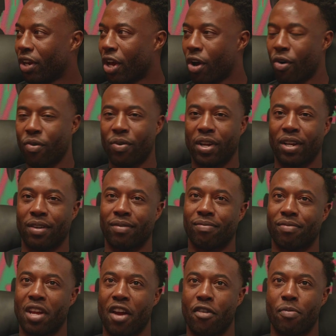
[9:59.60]
You know,
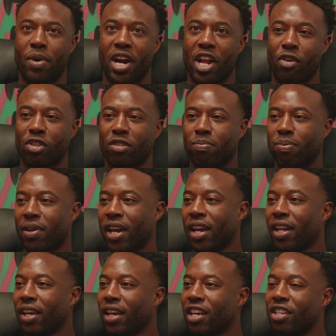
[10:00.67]
and everybody I was
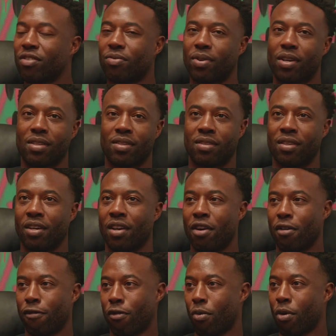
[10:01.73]
playing against was
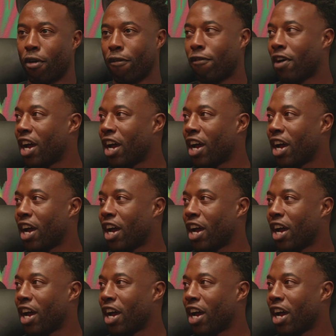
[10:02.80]
4 or